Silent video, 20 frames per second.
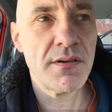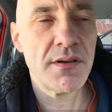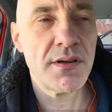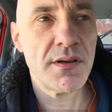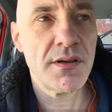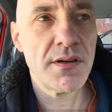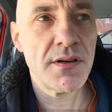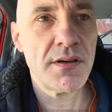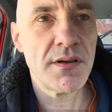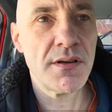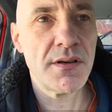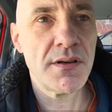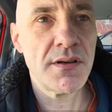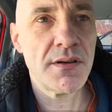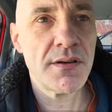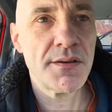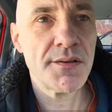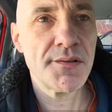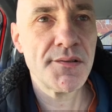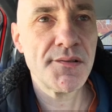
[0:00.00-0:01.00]

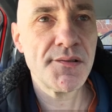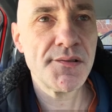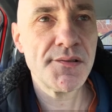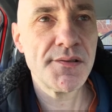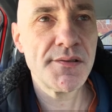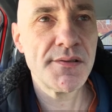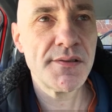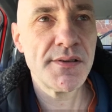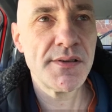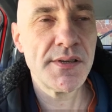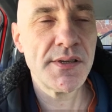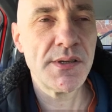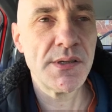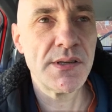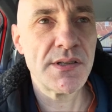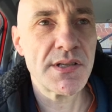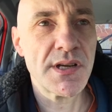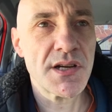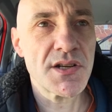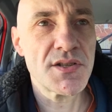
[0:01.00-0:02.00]
Well,
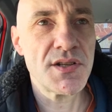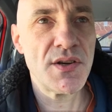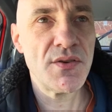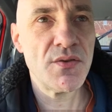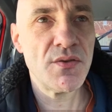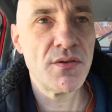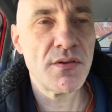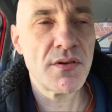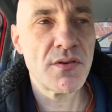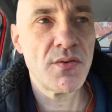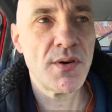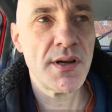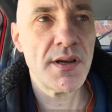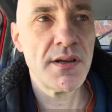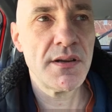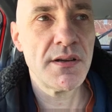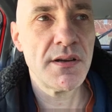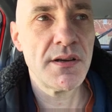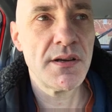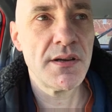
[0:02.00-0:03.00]
there's actually no quite